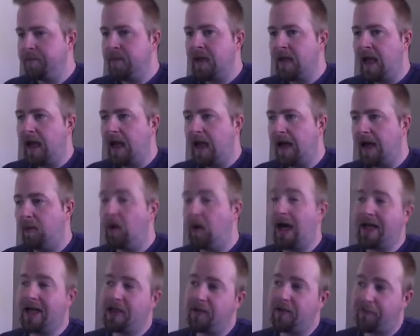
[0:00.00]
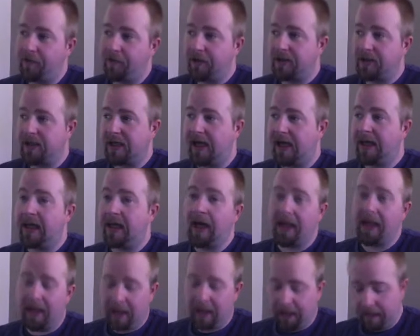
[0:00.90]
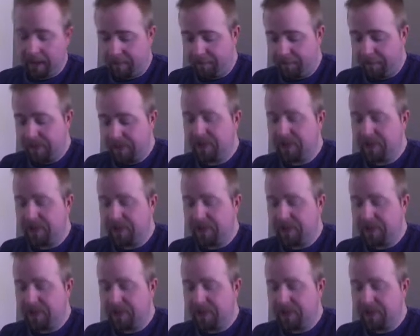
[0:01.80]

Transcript: Well, actually, first, I lie. First,